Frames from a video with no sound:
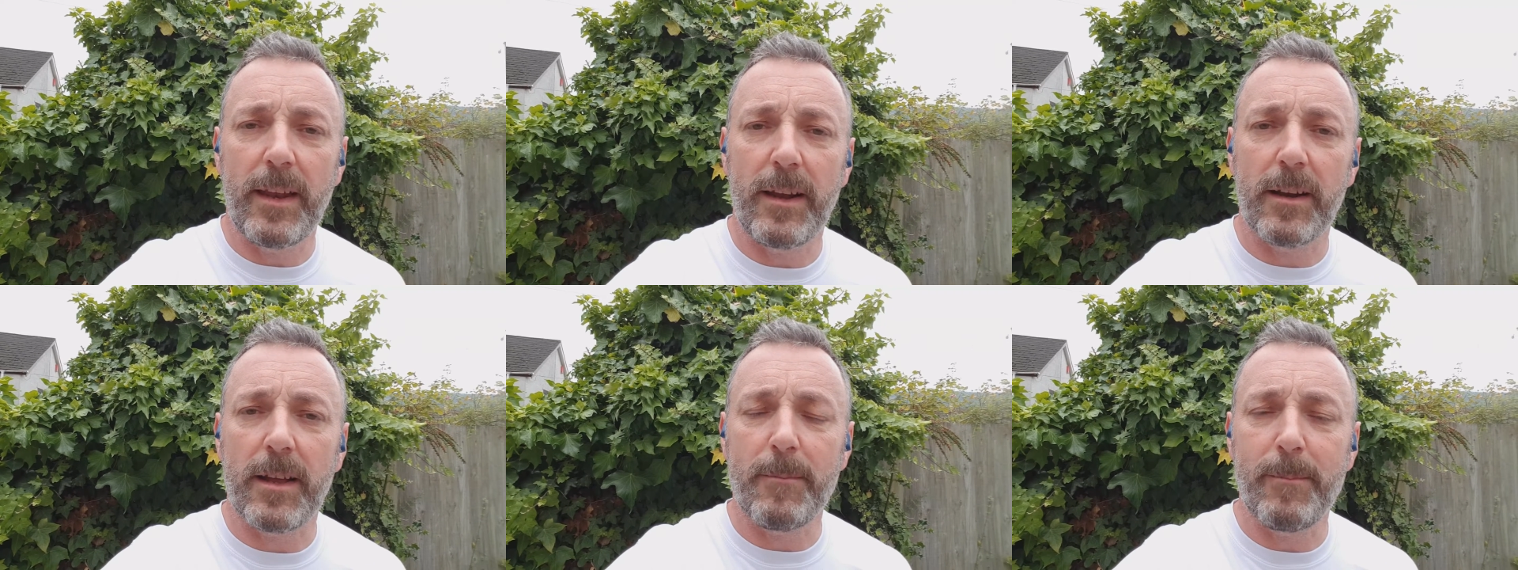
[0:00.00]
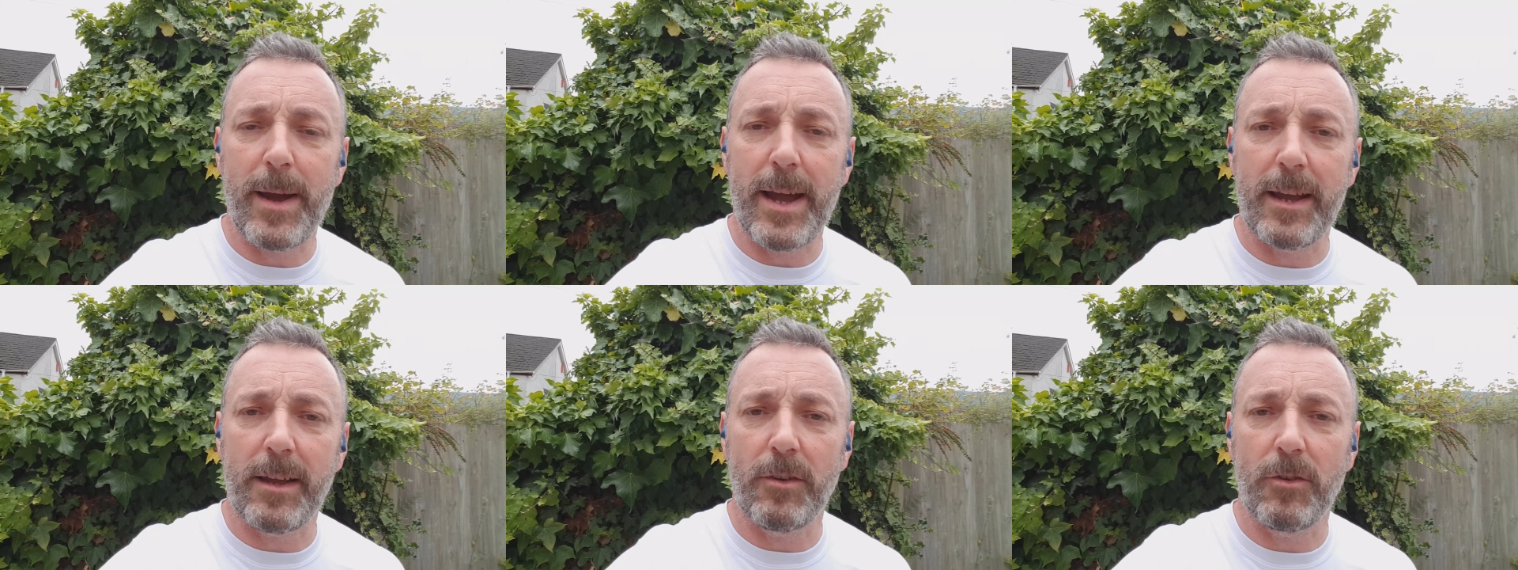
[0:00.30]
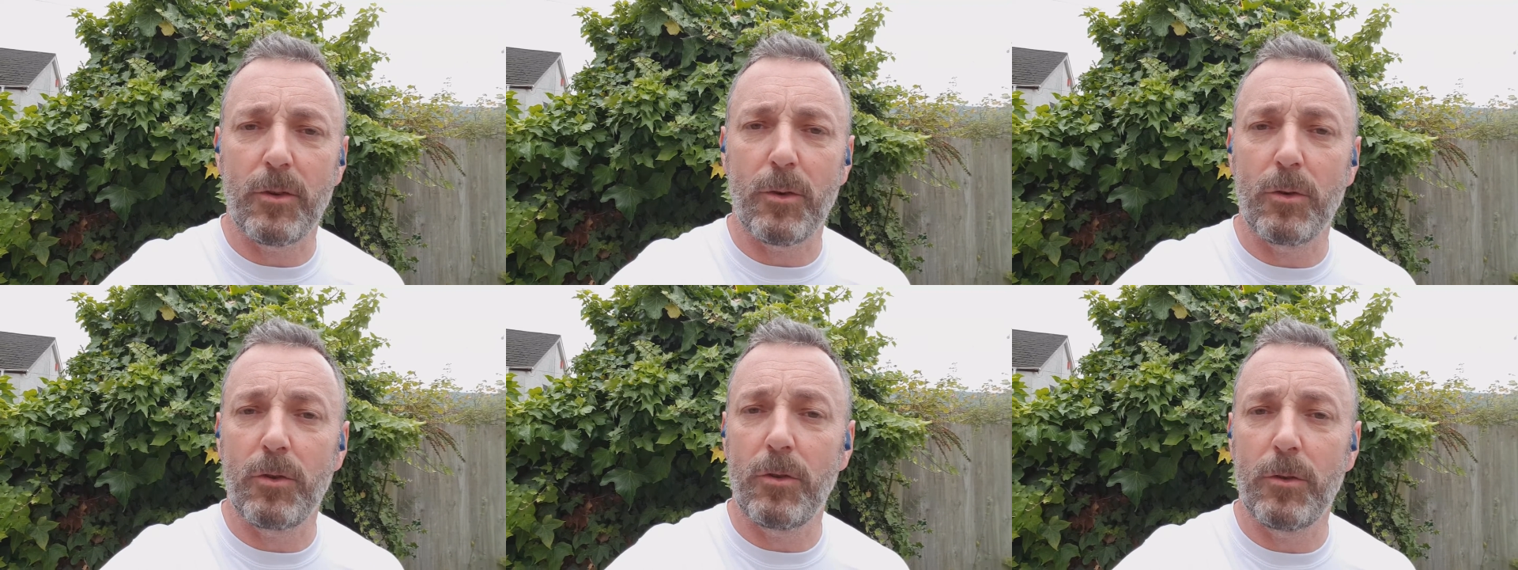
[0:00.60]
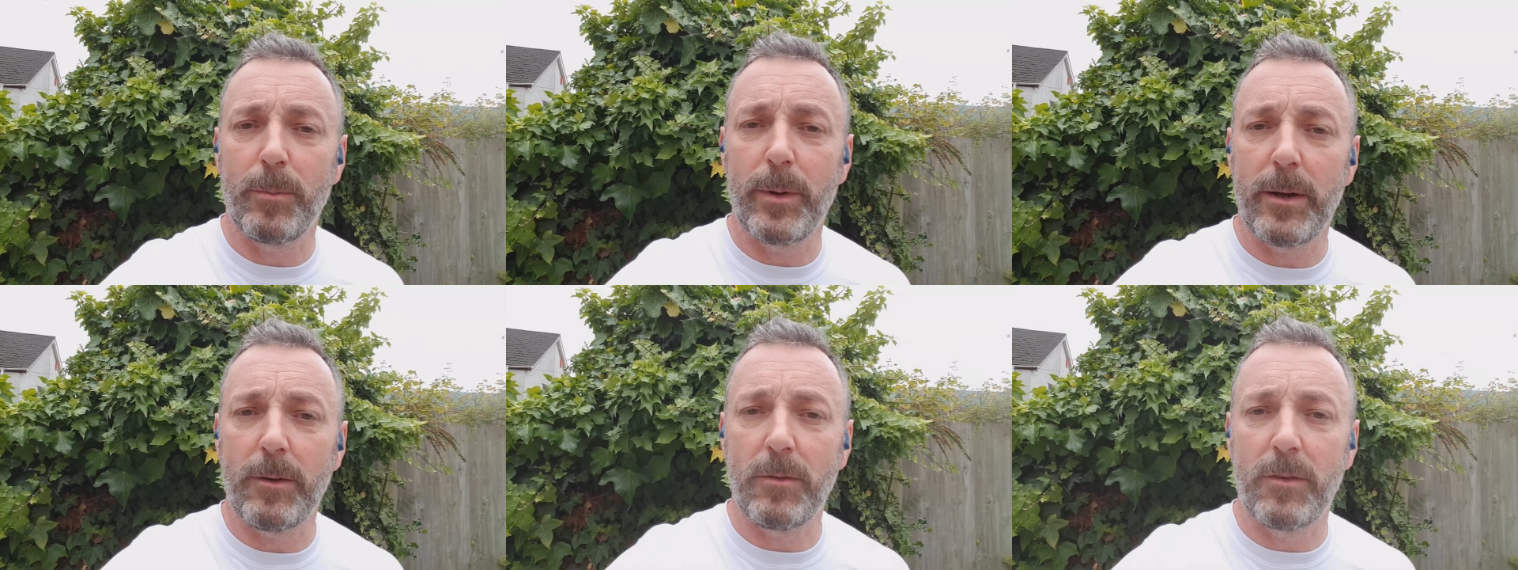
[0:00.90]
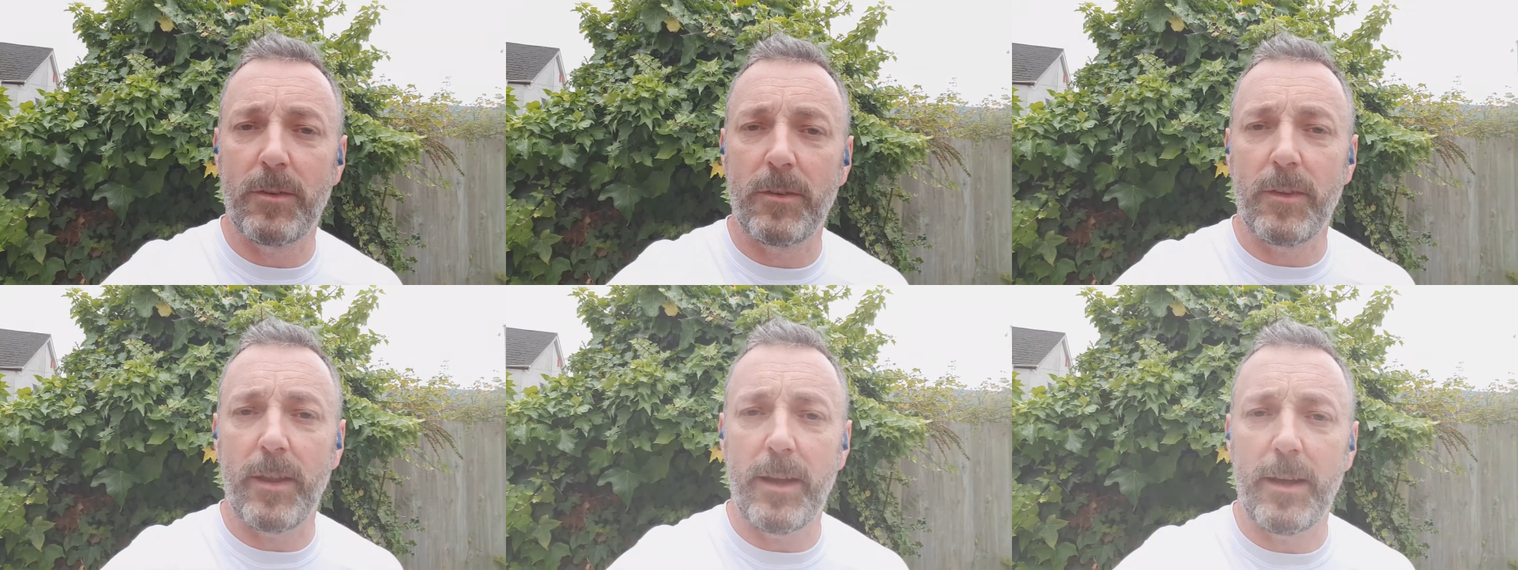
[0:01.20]
I'll come back and talk to you
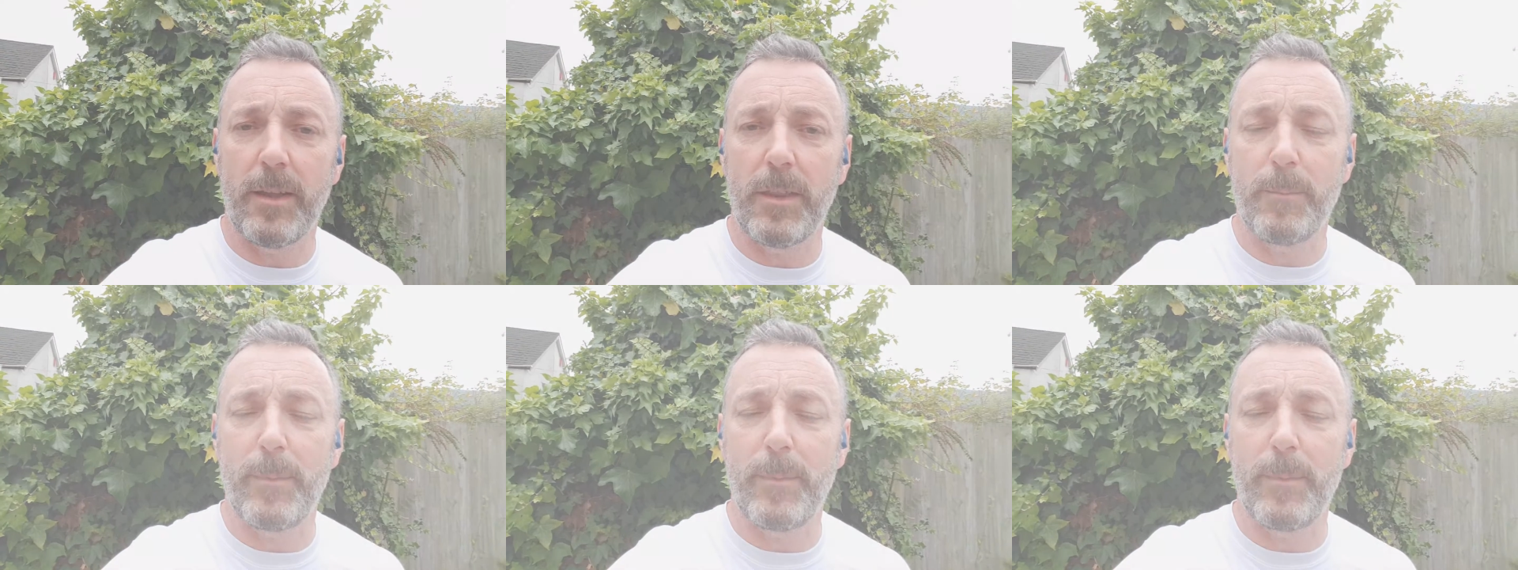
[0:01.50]
about the